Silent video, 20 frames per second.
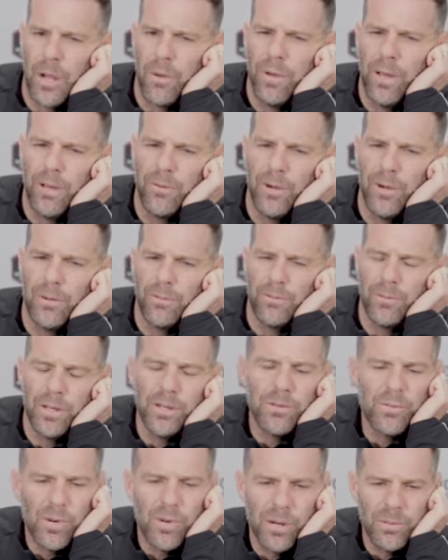Wait,
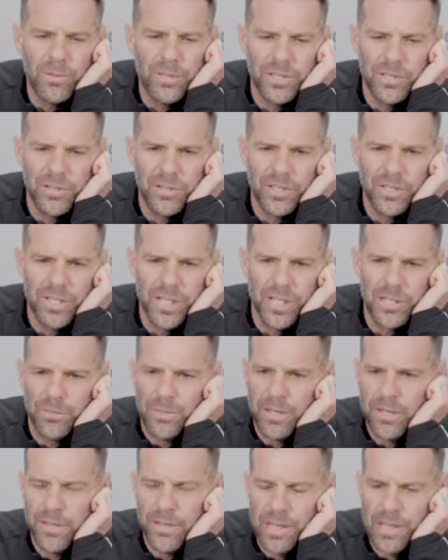what was your
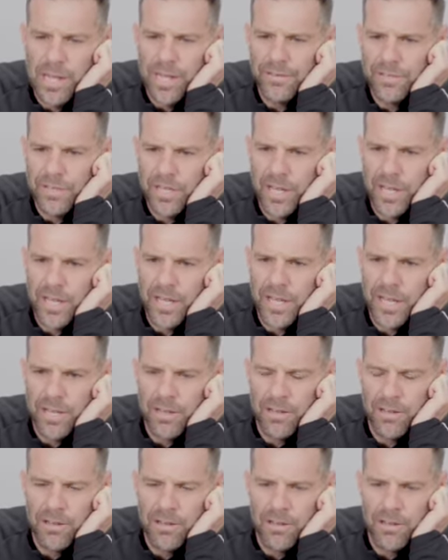assessment of the left side again?